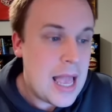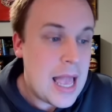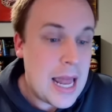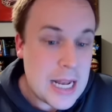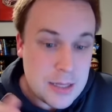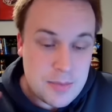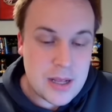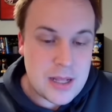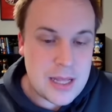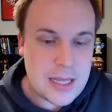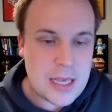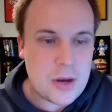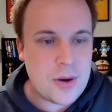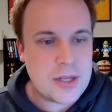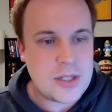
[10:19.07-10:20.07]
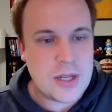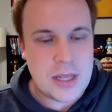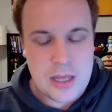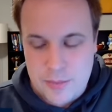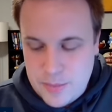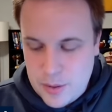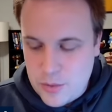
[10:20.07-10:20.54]
and it's been clicking
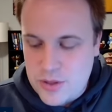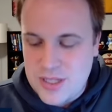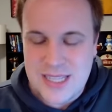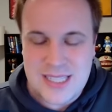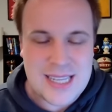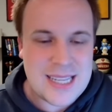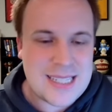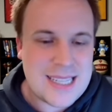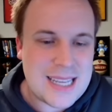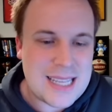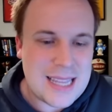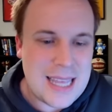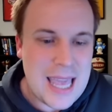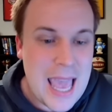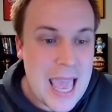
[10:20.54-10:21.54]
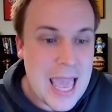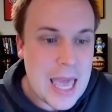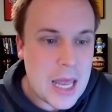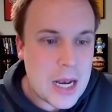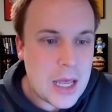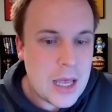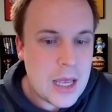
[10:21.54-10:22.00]
recently, both statistically
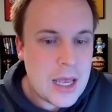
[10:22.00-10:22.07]
and